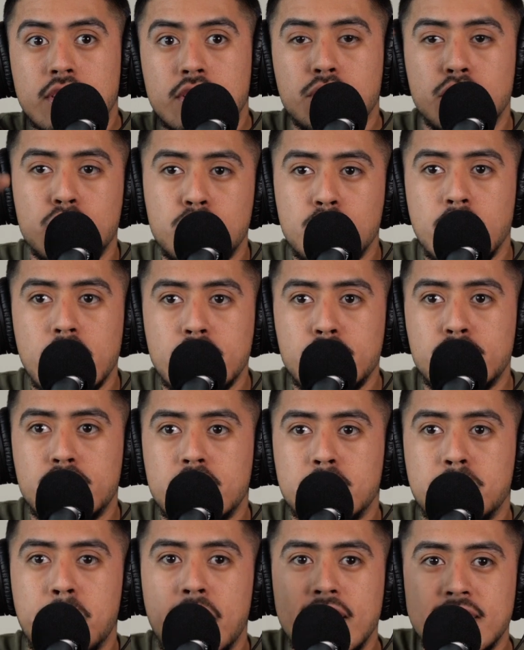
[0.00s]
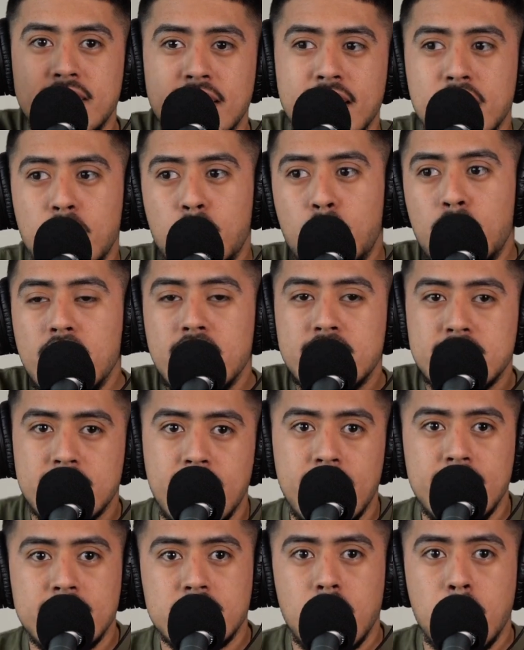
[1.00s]
There was 2 entrances, but it's like in a really
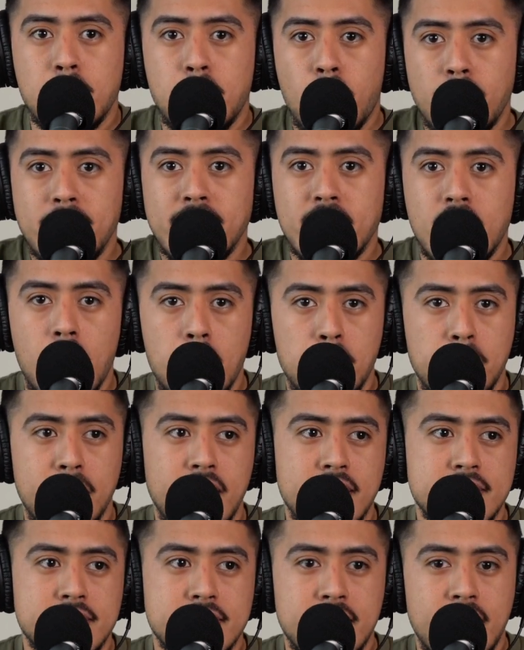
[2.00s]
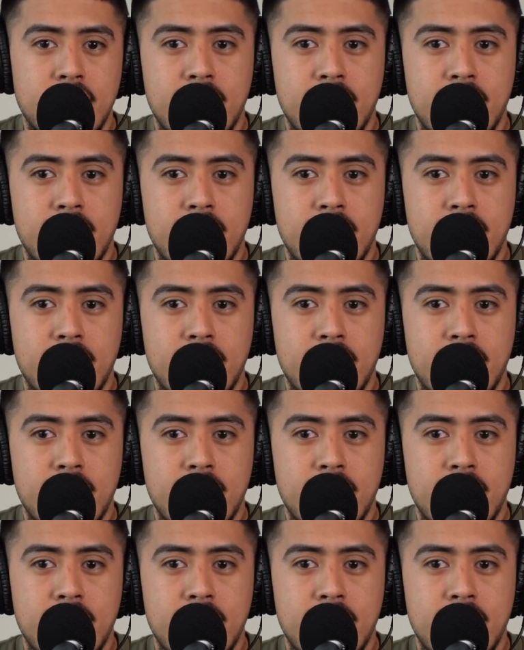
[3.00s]
tight apartment complex.